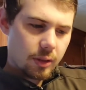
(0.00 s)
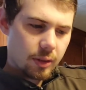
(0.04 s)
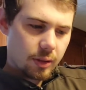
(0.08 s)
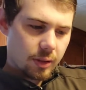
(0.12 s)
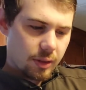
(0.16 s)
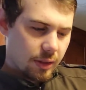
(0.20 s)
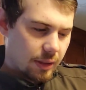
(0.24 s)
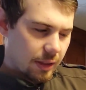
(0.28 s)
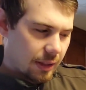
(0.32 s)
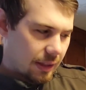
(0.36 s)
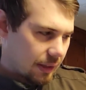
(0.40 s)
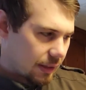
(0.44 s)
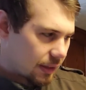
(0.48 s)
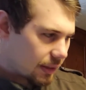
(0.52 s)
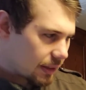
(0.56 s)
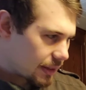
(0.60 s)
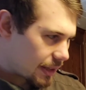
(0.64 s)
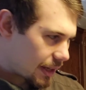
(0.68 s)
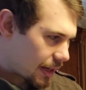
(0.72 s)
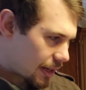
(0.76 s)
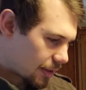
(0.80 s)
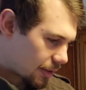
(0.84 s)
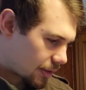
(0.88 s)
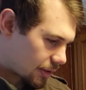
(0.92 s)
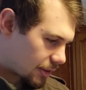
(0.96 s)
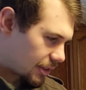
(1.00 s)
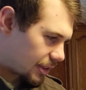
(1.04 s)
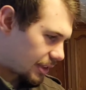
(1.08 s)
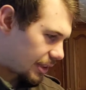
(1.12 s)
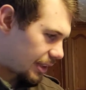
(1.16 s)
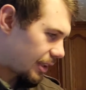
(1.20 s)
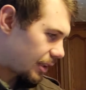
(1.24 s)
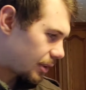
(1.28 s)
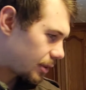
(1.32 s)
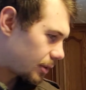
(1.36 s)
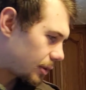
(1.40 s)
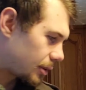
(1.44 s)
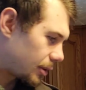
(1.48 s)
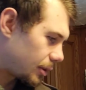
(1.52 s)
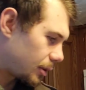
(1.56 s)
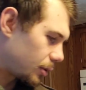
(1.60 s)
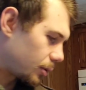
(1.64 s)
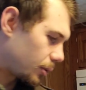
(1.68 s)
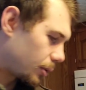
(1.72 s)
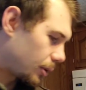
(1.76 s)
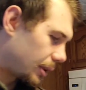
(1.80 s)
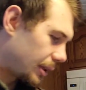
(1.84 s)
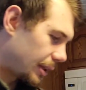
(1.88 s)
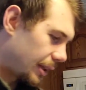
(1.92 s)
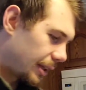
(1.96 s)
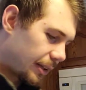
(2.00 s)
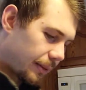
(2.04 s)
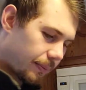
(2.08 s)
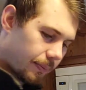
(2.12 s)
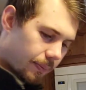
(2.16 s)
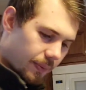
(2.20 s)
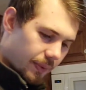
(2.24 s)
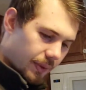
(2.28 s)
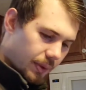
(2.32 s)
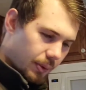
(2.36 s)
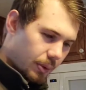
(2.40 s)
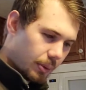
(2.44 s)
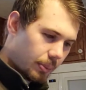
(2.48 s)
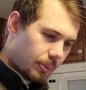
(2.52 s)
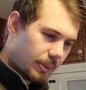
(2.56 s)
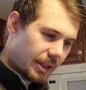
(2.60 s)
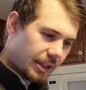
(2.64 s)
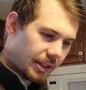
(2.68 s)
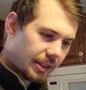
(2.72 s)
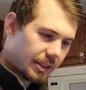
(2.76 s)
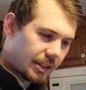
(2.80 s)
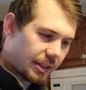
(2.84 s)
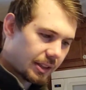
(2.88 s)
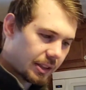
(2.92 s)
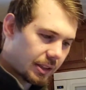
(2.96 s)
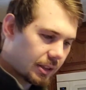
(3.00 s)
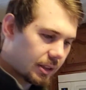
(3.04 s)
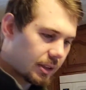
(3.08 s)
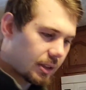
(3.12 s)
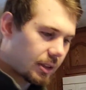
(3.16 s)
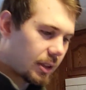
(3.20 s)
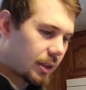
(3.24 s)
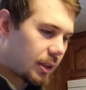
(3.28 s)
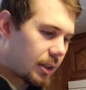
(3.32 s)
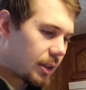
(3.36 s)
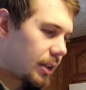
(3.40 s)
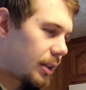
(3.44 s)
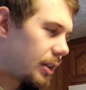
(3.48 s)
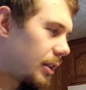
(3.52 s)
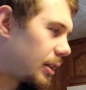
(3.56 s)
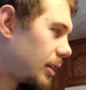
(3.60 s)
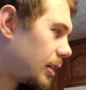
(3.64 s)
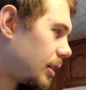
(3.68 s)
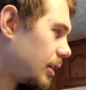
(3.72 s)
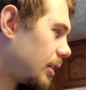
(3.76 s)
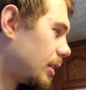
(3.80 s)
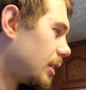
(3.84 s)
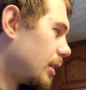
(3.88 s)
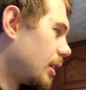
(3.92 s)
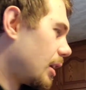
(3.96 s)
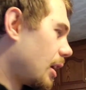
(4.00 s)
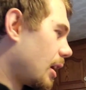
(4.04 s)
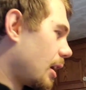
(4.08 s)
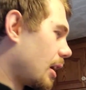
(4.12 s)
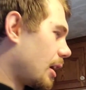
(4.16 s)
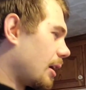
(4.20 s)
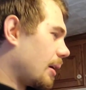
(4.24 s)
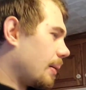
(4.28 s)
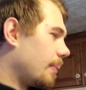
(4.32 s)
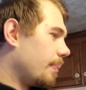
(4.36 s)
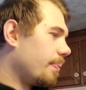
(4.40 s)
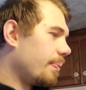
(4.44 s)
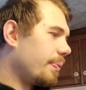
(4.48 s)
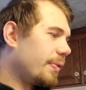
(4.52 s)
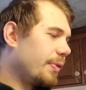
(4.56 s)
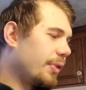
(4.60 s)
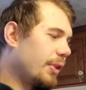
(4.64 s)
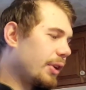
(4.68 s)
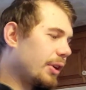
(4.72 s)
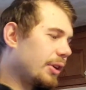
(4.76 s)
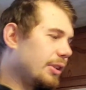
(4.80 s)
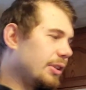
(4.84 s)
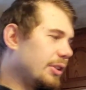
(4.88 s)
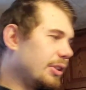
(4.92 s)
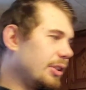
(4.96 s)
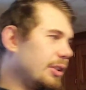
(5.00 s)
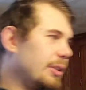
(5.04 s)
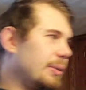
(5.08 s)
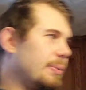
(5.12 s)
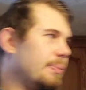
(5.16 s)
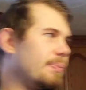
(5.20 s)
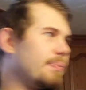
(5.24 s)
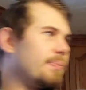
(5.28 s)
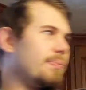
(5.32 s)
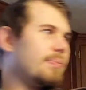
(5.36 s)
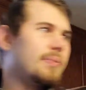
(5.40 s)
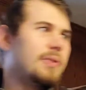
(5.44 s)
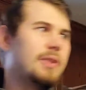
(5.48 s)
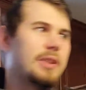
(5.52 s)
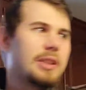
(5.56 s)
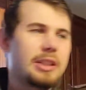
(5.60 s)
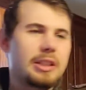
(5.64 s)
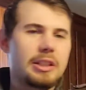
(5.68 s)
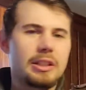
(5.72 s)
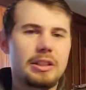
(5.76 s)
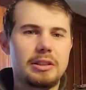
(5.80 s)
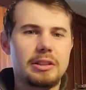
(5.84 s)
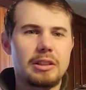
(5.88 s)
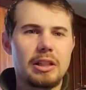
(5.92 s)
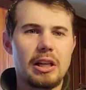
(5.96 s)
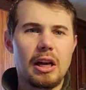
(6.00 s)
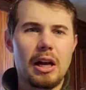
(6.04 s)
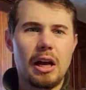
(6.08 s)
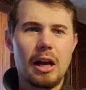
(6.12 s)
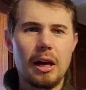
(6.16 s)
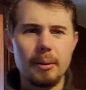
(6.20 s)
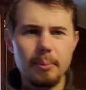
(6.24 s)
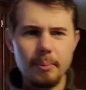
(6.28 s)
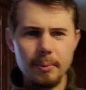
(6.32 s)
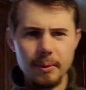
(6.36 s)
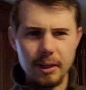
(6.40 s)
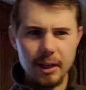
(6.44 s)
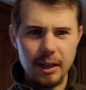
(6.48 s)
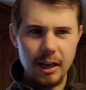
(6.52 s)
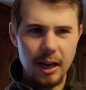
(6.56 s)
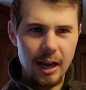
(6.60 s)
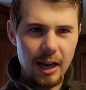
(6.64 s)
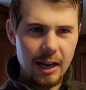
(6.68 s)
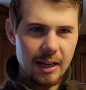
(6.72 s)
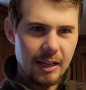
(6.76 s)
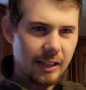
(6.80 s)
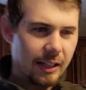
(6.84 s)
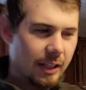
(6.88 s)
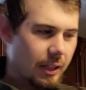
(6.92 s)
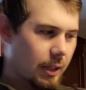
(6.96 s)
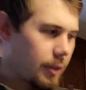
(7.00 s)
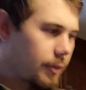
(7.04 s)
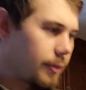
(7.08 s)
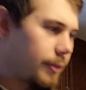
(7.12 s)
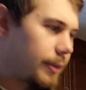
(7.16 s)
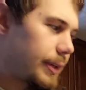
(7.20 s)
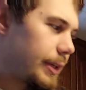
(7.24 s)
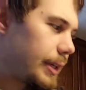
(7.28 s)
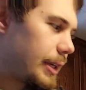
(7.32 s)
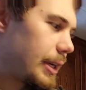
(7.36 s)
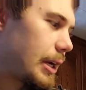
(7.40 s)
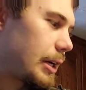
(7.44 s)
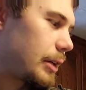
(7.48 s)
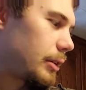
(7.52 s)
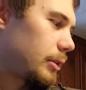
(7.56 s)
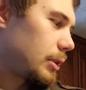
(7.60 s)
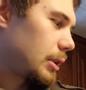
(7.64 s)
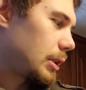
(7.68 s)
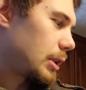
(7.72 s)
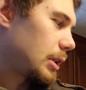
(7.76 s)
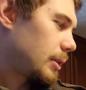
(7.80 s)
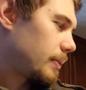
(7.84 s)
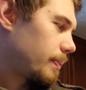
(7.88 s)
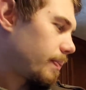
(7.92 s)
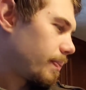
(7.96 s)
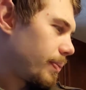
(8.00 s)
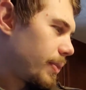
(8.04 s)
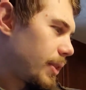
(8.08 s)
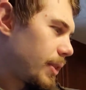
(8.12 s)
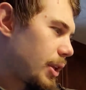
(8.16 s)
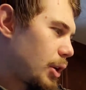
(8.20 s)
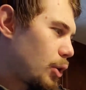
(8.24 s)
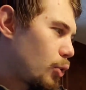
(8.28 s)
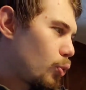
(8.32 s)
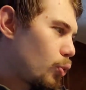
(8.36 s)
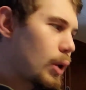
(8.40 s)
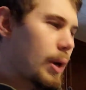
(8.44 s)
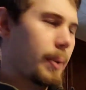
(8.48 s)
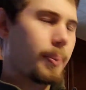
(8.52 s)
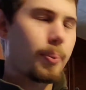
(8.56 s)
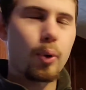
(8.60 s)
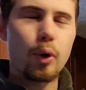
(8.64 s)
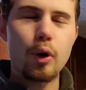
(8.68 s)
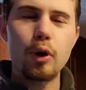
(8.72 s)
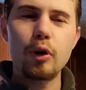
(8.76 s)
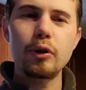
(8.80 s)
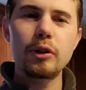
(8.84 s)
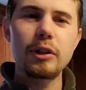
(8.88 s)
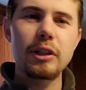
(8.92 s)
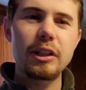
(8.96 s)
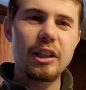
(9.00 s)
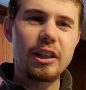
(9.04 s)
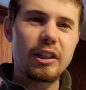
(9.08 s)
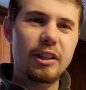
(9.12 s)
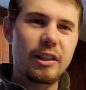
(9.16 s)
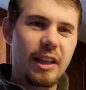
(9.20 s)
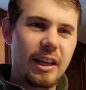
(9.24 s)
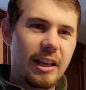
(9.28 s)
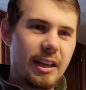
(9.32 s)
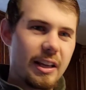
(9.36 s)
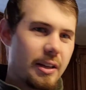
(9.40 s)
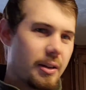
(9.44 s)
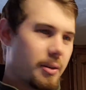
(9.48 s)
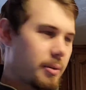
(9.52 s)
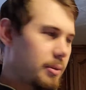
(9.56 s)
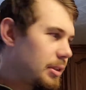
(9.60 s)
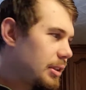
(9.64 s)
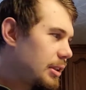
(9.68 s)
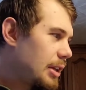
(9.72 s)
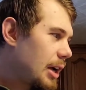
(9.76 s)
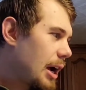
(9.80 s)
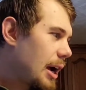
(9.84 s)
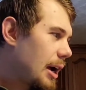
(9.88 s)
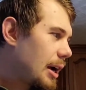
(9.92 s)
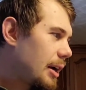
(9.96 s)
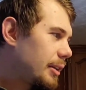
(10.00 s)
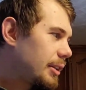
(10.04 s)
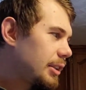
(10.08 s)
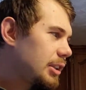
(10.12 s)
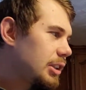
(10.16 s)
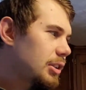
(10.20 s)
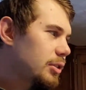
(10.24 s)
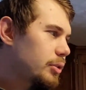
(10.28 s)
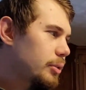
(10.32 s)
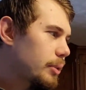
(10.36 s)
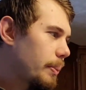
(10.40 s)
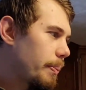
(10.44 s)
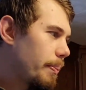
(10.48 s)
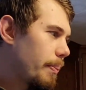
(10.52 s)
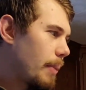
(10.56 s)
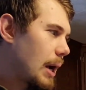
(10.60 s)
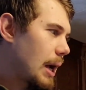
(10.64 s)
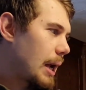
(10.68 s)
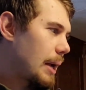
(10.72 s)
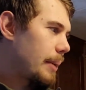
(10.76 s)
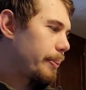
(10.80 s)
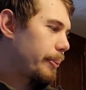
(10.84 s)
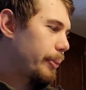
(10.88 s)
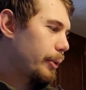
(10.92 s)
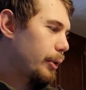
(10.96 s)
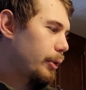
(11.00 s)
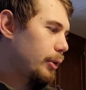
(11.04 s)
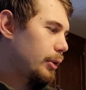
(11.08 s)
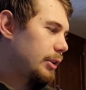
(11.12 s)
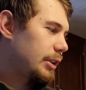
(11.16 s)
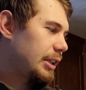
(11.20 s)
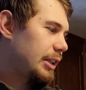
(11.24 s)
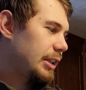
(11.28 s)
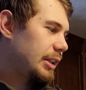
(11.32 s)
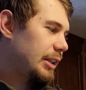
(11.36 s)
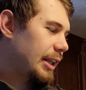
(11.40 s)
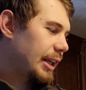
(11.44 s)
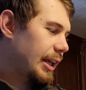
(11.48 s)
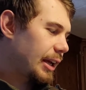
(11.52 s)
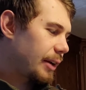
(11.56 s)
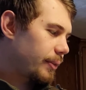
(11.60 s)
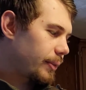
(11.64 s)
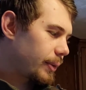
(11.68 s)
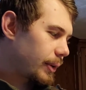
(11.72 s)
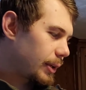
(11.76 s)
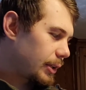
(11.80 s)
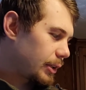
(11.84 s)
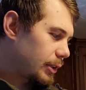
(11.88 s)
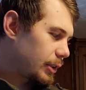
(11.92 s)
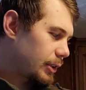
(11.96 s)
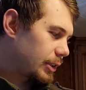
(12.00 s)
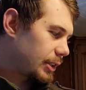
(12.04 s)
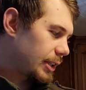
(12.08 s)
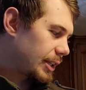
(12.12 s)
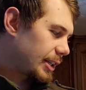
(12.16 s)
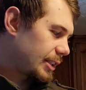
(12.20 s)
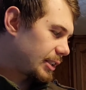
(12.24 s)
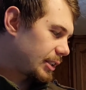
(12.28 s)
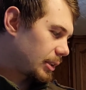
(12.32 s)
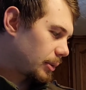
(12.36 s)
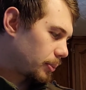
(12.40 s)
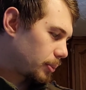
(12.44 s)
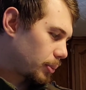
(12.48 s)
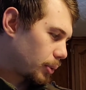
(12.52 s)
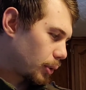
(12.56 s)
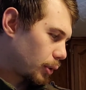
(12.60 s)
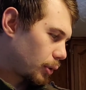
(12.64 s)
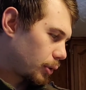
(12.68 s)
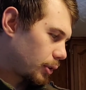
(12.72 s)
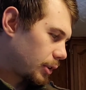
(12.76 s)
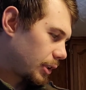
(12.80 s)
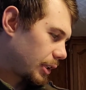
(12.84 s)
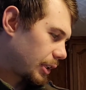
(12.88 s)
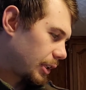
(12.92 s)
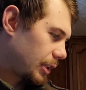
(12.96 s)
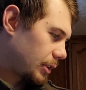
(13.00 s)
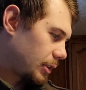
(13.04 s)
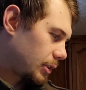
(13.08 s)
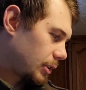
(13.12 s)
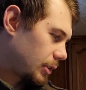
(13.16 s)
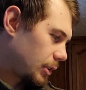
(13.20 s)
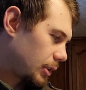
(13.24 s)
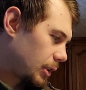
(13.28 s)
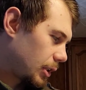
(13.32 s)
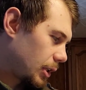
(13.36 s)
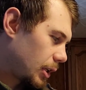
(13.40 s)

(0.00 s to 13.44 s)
the thing, and now the secret ingredient, what makes this very good, is I'm adding a vanilla whey protein. This is from My Protein. They have very good tasting proteins.